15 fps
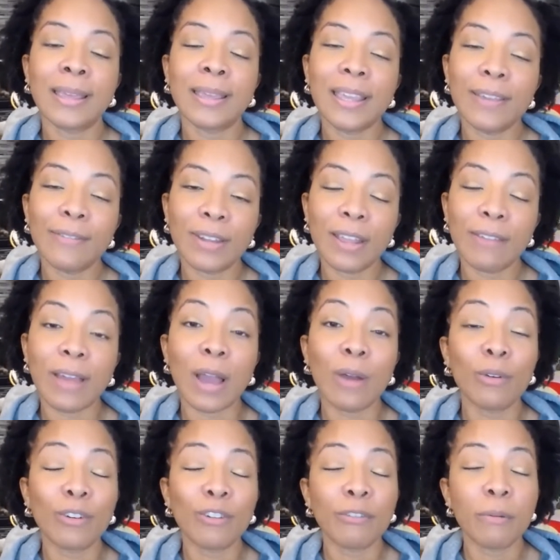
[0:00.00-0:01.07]
even if I
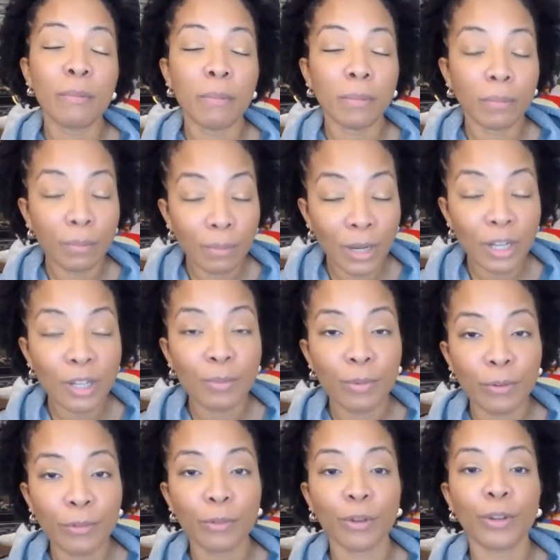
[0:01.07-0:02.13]
would have much
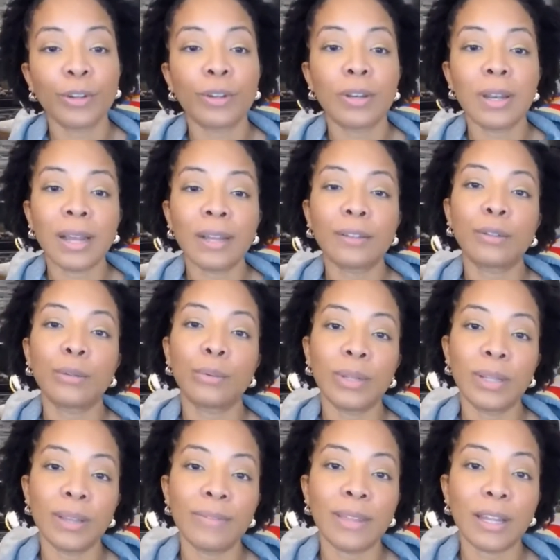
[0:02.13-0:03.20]
preferred not to
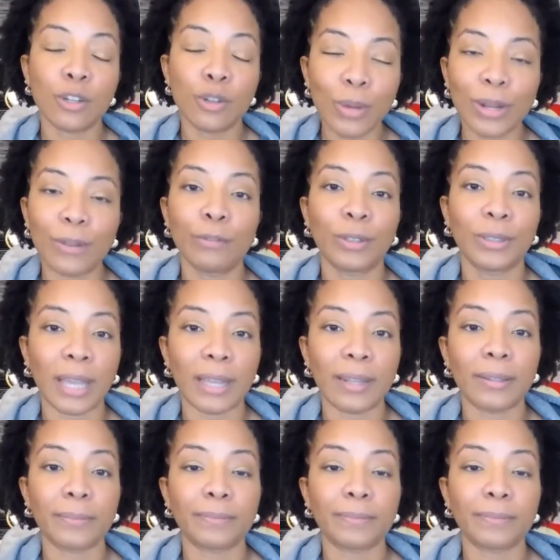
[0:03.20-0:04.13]
relive that dreadful night.